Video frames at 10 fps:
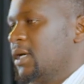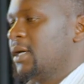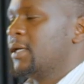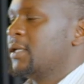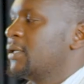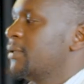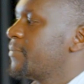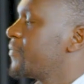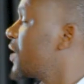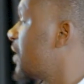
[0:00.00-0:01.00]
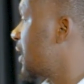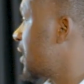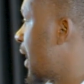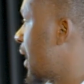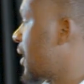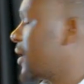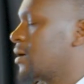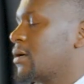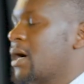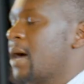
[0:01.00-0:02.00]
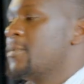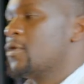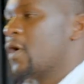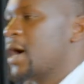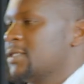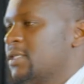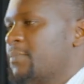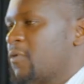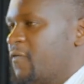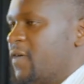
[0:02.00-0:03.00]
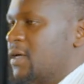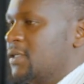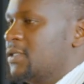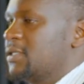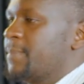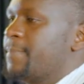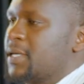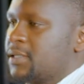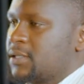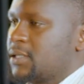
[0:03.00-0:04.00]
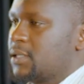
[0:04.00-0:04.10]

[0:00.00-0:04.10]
And the amino acid profile is the best.